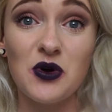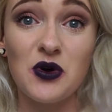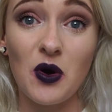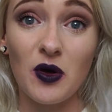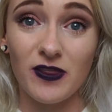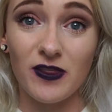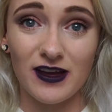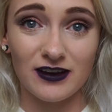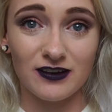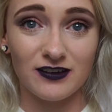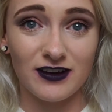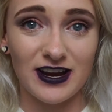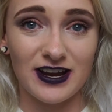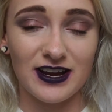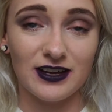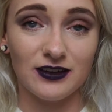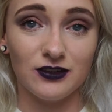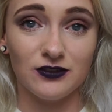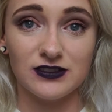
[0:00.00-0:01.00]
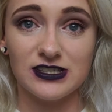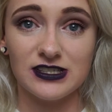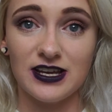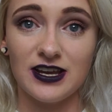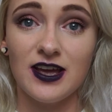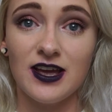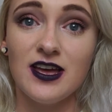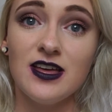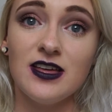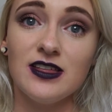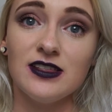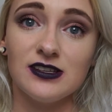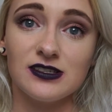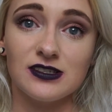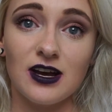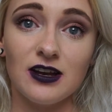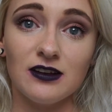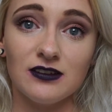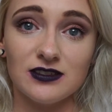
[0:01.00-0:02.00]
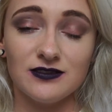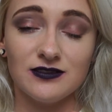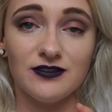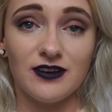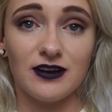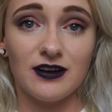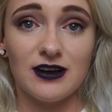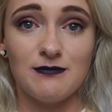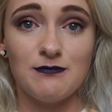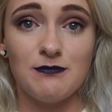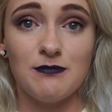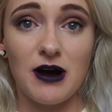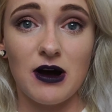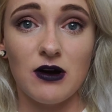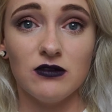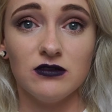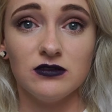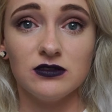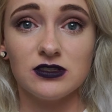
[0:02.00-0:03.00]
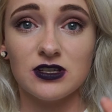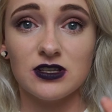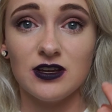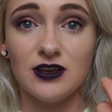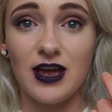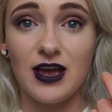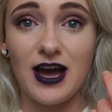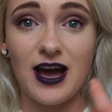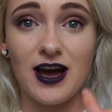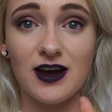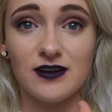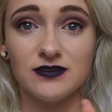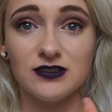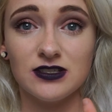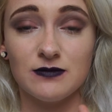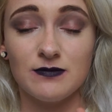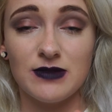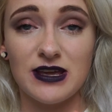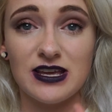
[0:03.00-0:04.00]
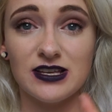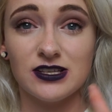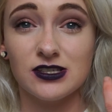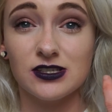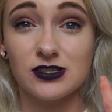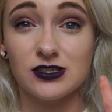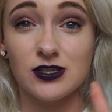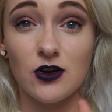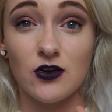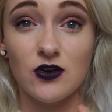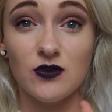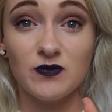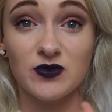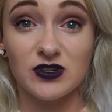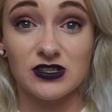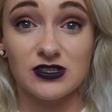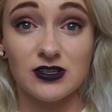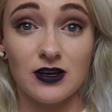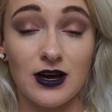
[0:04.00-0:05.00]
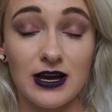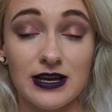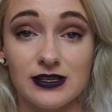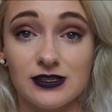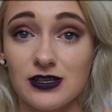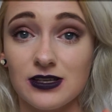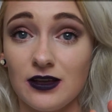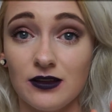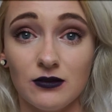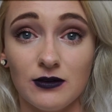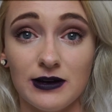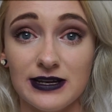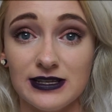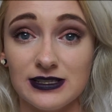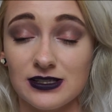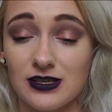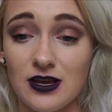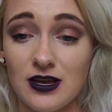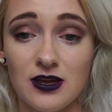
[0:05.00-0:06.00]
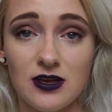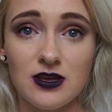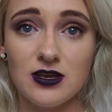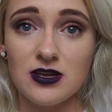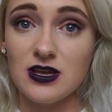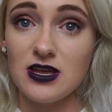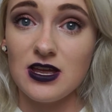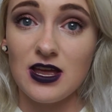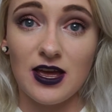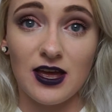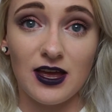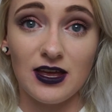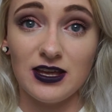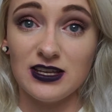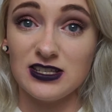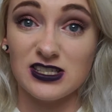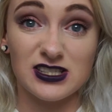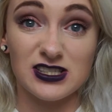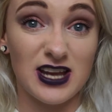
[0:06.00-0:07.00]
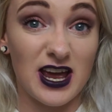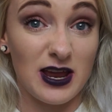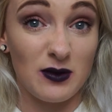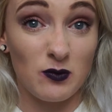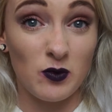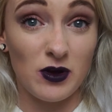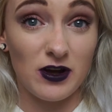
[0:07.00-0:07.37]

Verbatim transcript: not that great and obviously this colour is very bold so you have to be so precise otherwise it just ain't